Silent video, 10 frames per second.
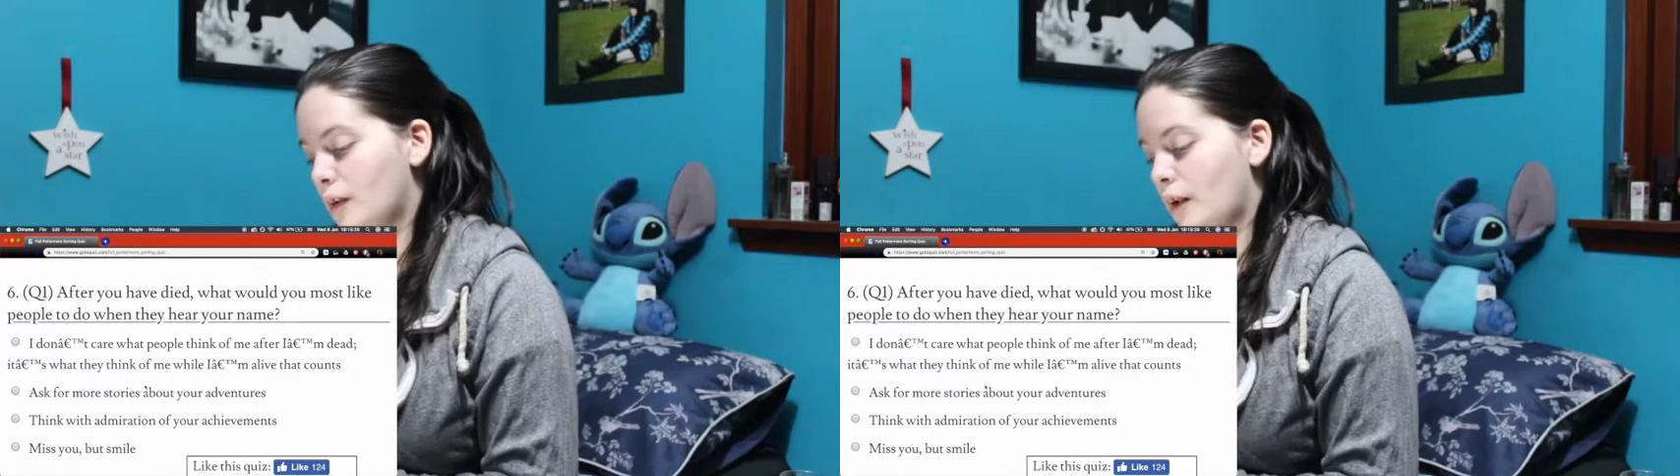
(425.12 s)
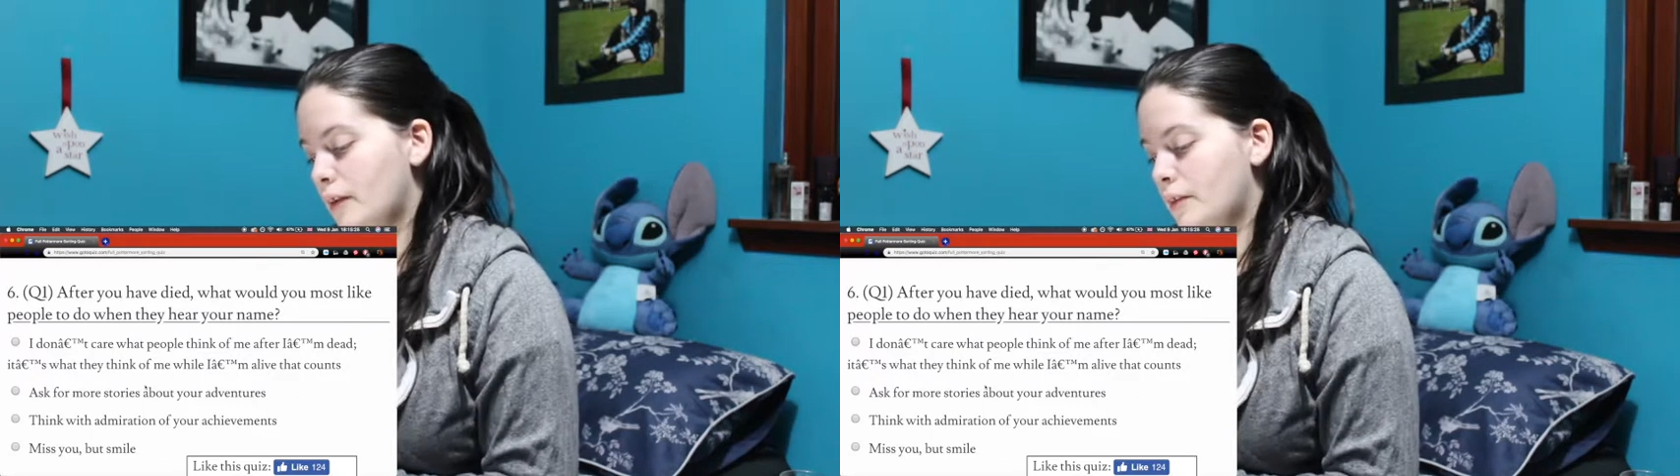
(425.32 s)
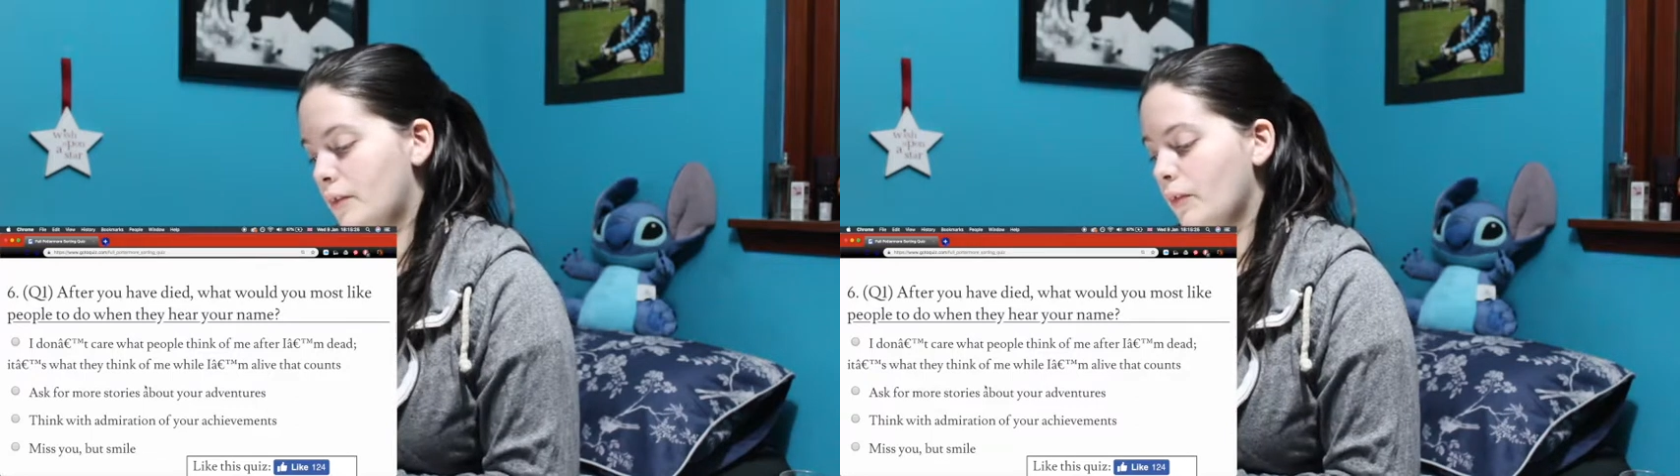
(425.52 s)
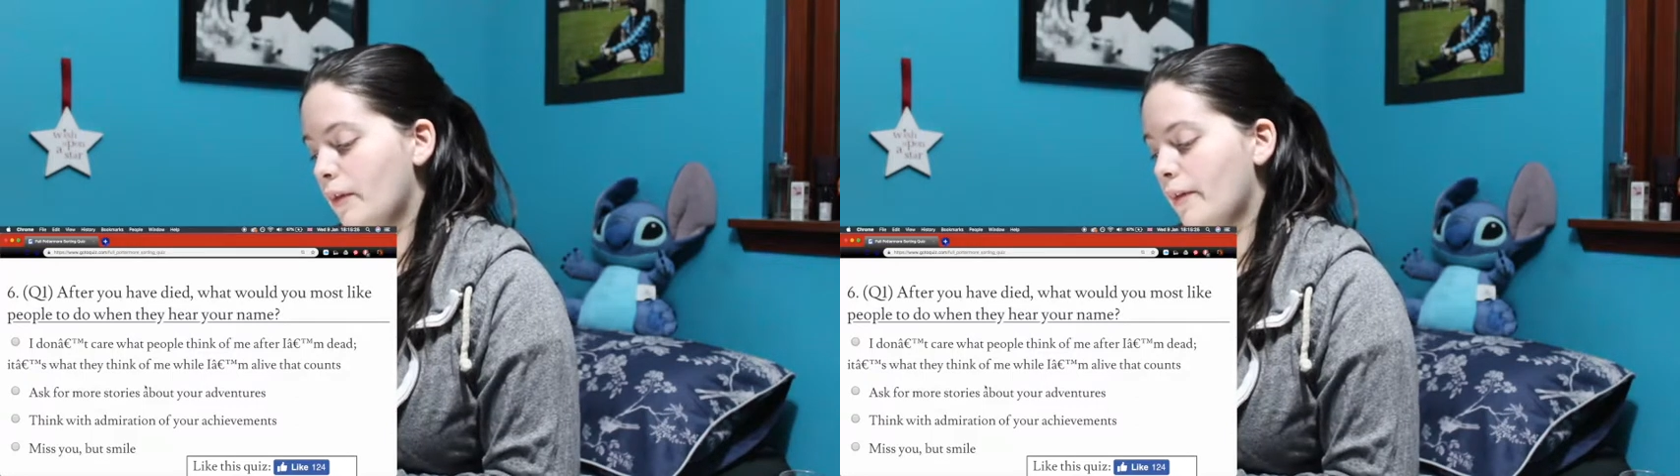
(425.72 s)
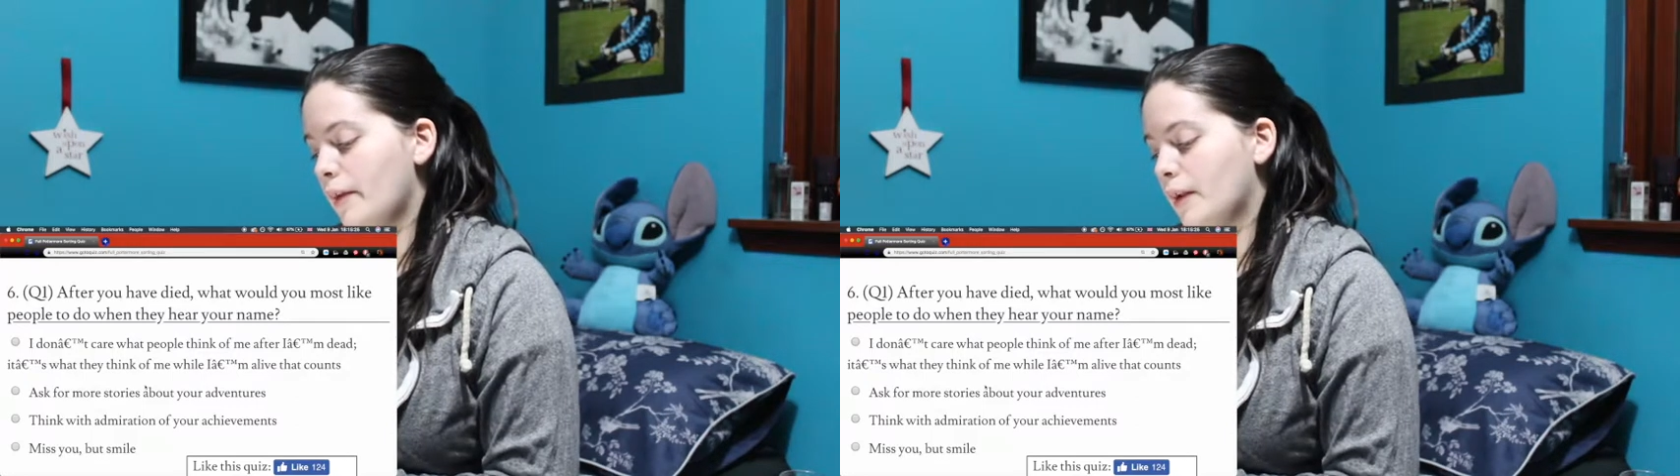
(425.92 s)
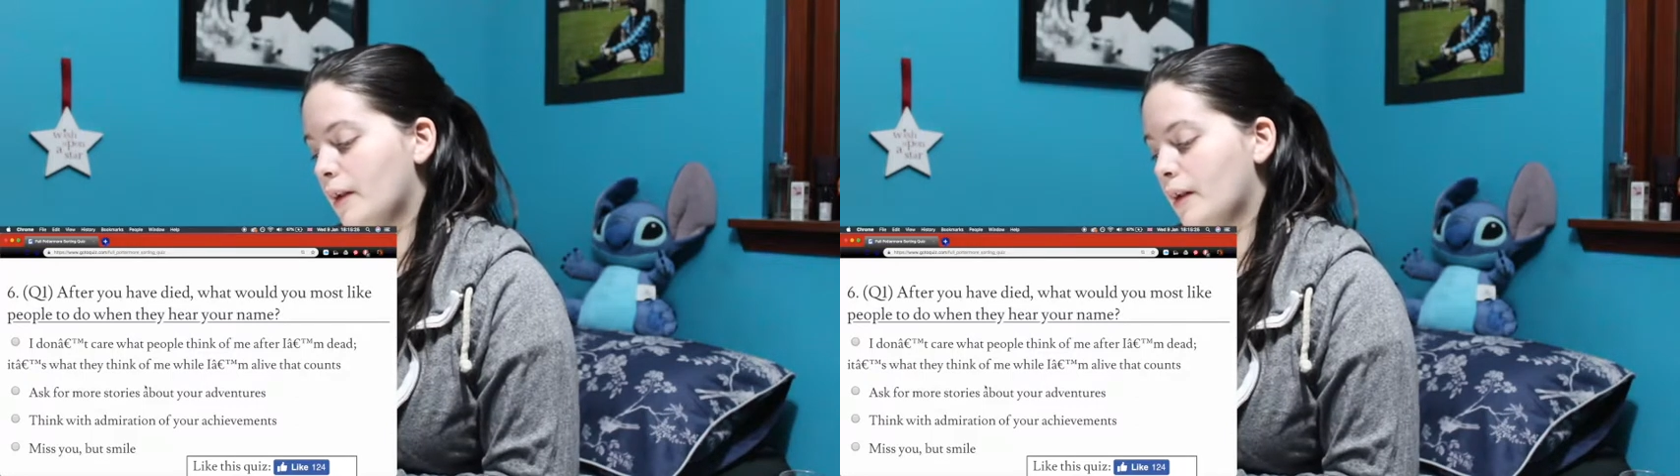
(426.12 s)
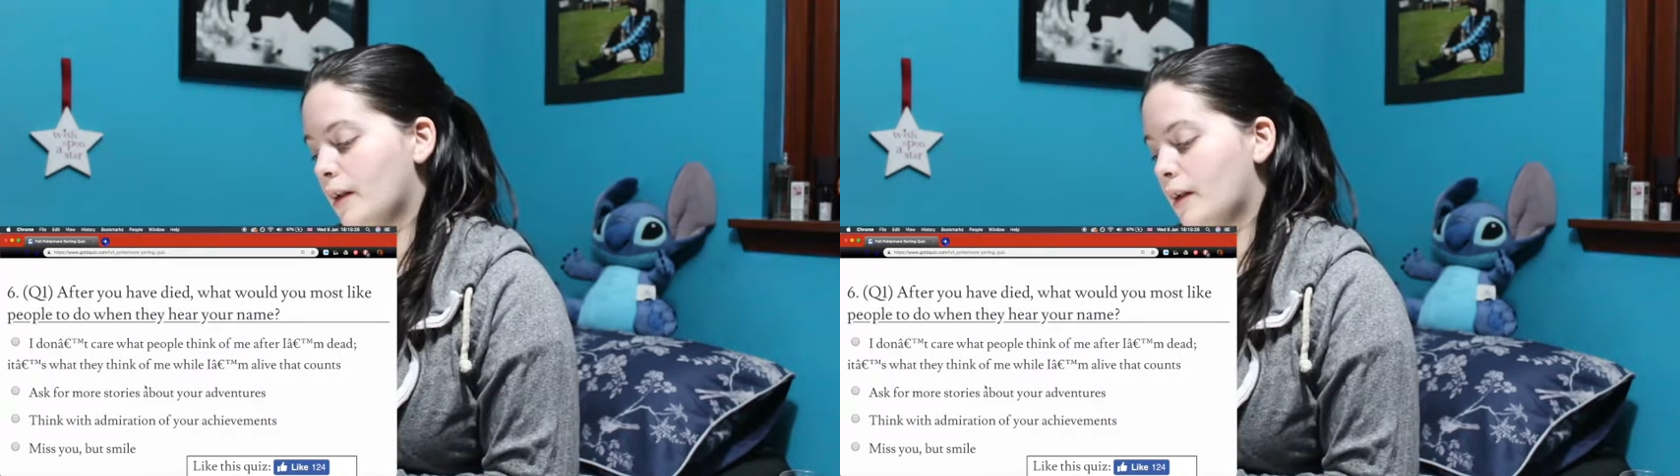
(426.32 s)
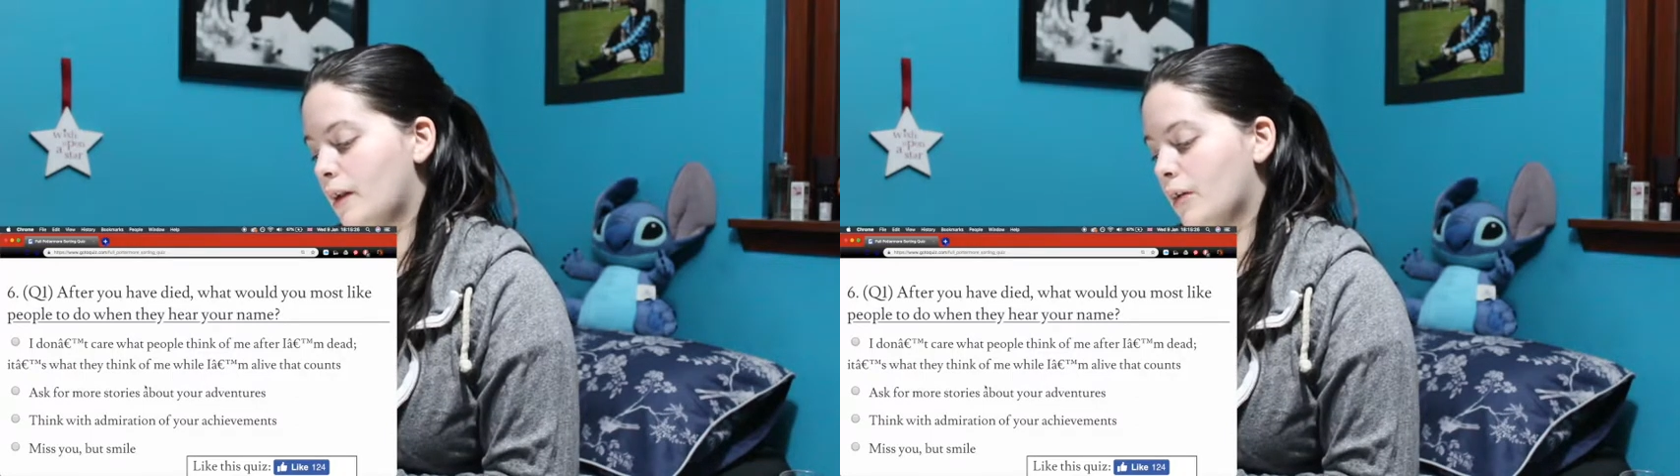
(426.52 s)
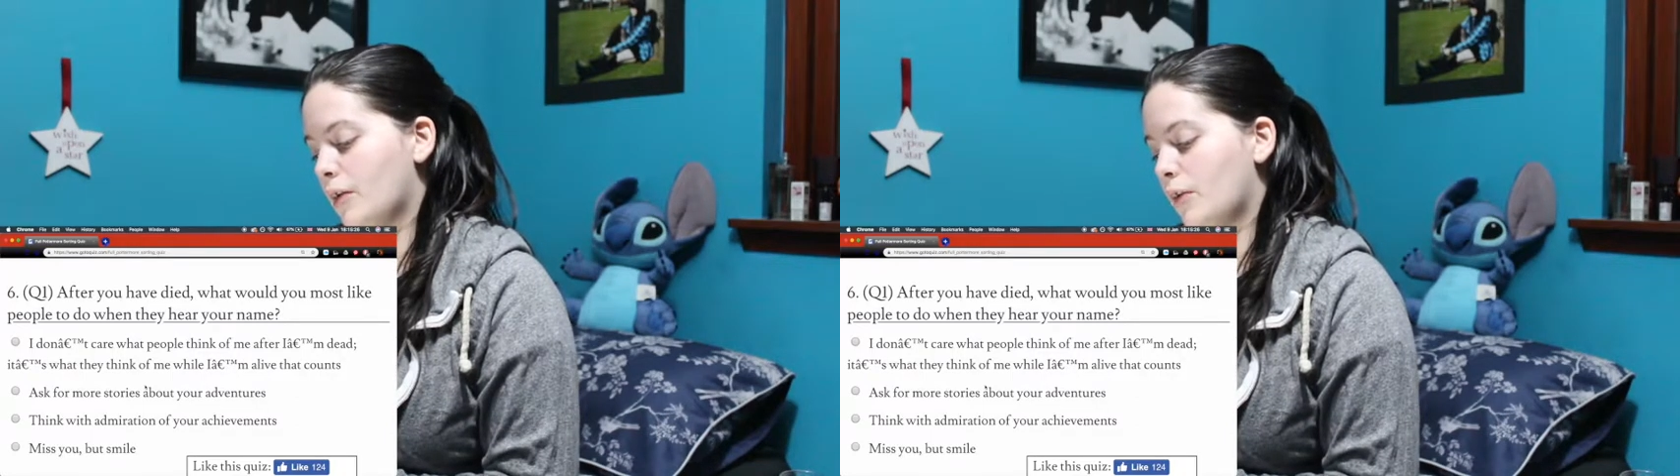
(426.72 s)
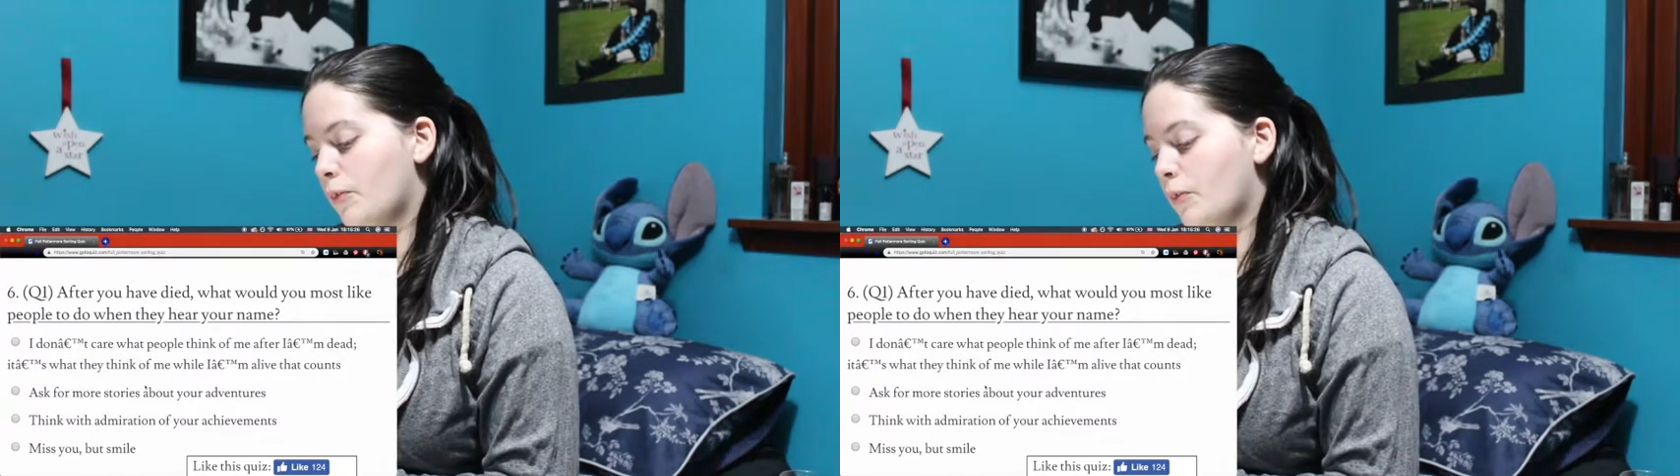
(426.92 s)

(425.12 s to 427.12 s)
I don't think I'll go